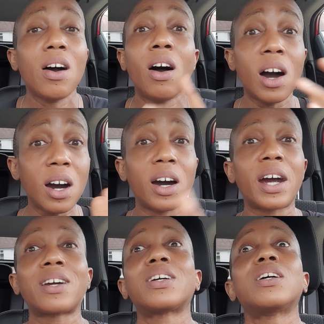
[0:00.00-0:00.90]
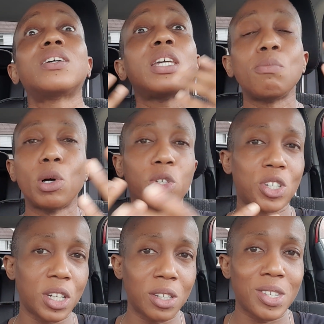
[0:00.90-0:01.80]
Or
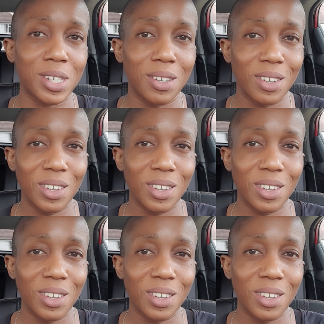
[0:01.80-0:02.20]
emotions.